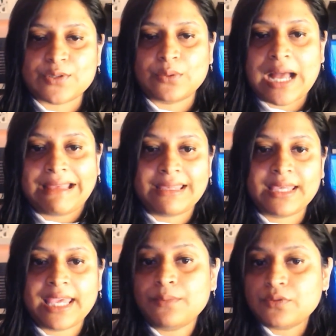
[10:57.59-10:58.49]
So I
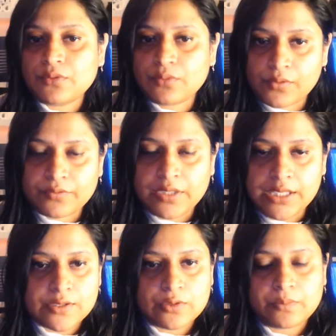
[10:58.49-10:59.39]
came to know of
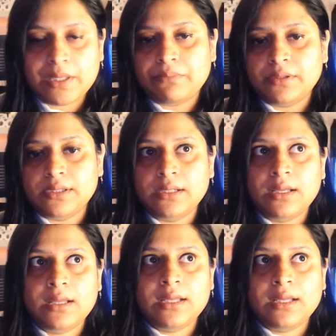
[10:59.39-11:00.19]
these two people